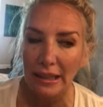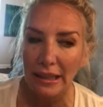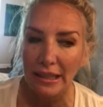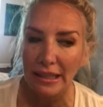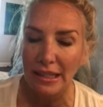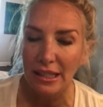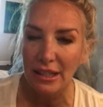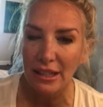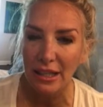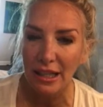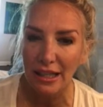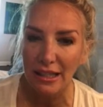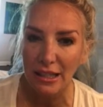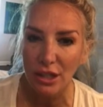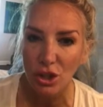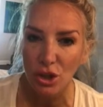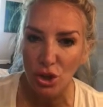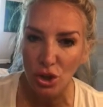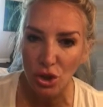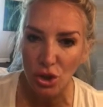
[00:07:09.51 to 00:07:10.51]
it's
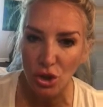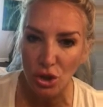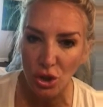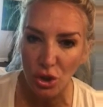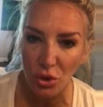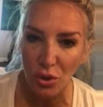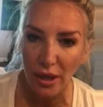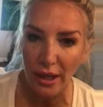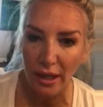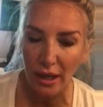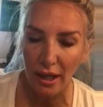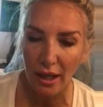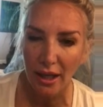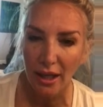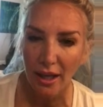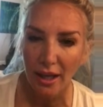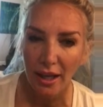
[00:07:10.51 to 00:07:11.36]
a trick.